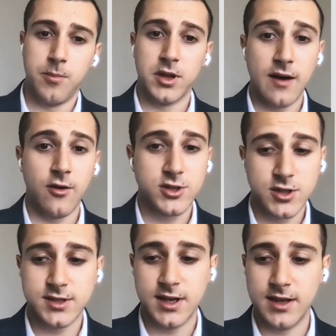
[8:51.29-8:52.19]
But I've
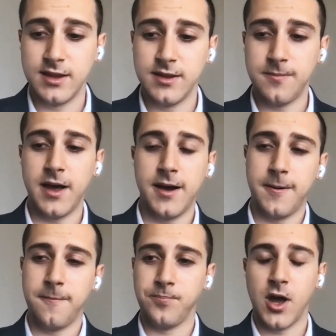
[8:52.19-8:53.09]
also seen
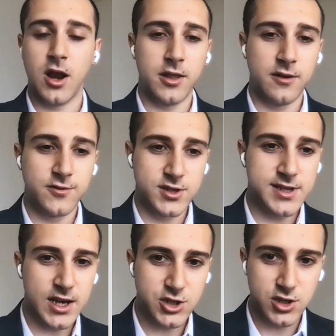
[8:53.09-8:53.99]
a lot of
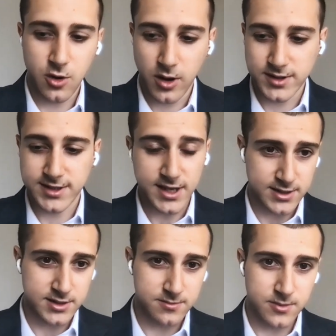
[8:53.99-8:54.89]
transactions around
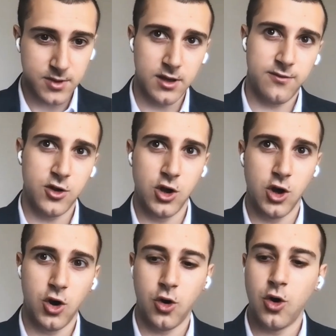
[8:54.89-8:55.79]
six. If you
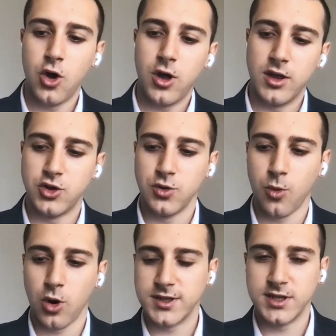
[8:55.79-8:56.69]
go into
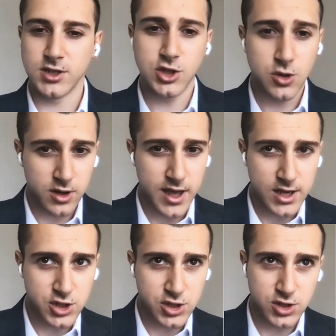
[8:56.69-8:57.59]
more tier two
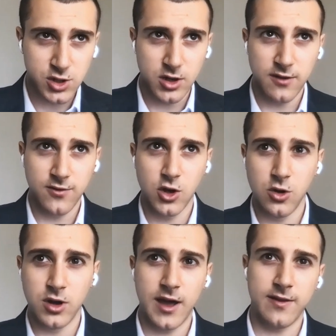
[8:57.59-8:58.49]
locations, and if you
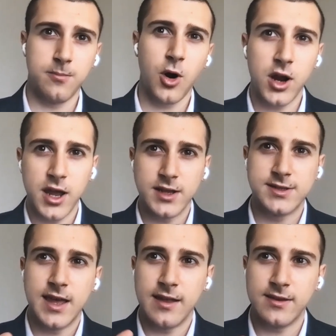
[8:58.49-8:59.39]
look at markets
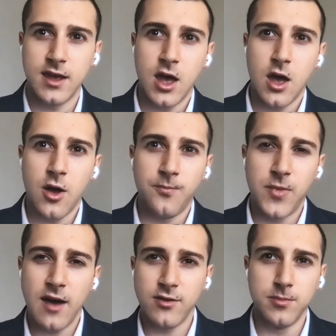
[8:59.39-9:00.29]
that
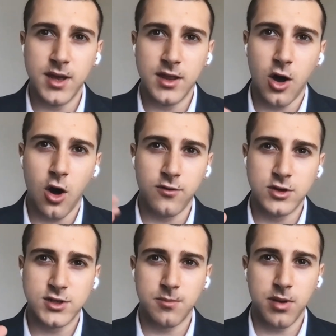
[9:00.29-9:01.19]
haven't been
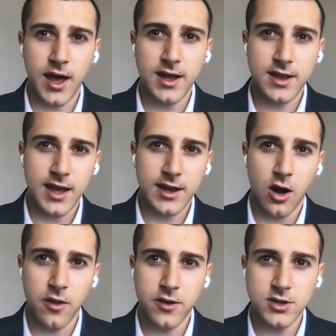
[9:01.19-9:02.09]
oversupplied like
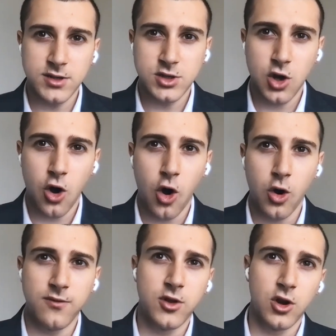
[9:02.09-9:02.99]
others,
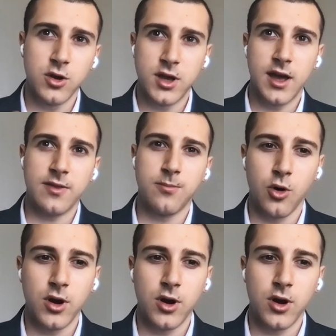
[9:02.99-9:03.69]
or if you're looking at